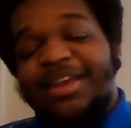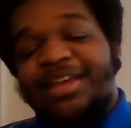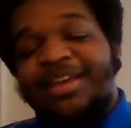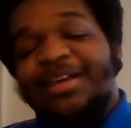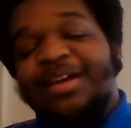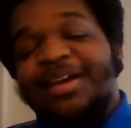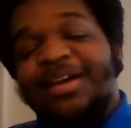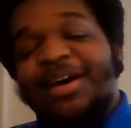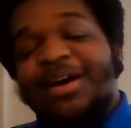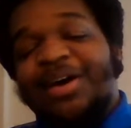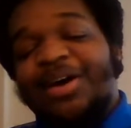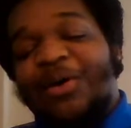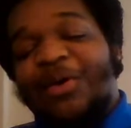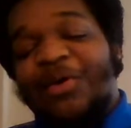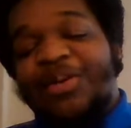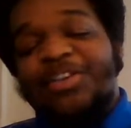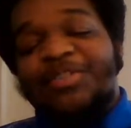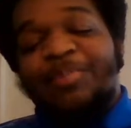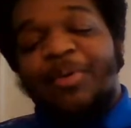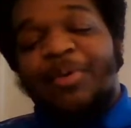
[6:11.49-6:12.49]
of
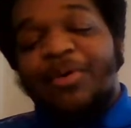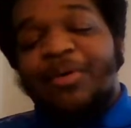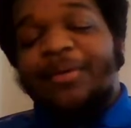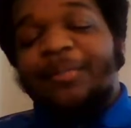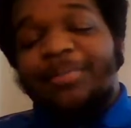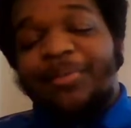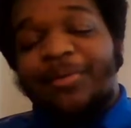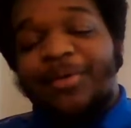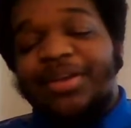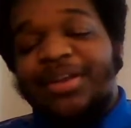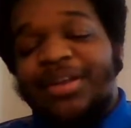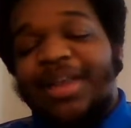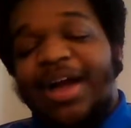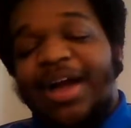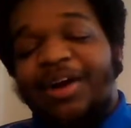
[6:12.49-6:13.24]
always pointed